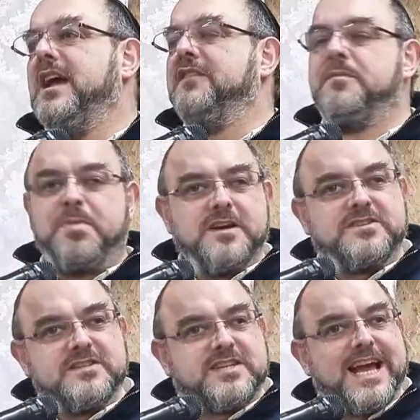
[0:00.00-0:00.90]
If a
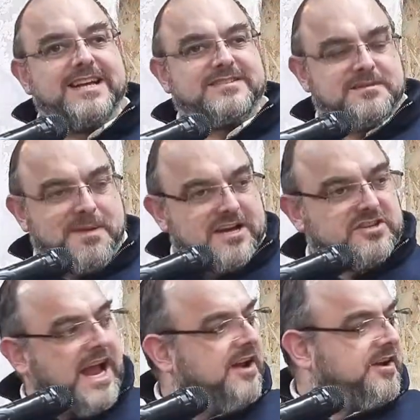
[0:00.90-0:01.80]
person says
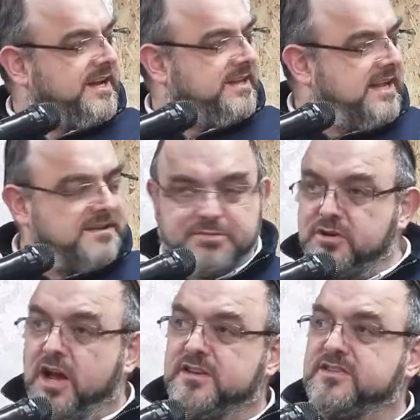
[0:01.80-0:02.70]
Pasha Erichin, then the
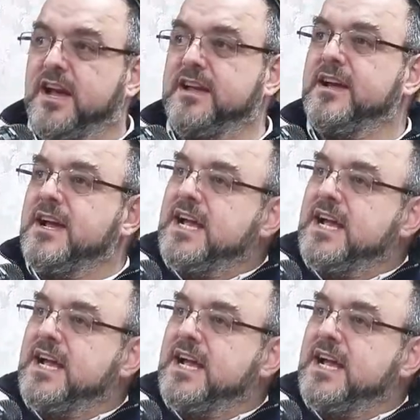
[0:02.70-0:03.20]
Bukhosai,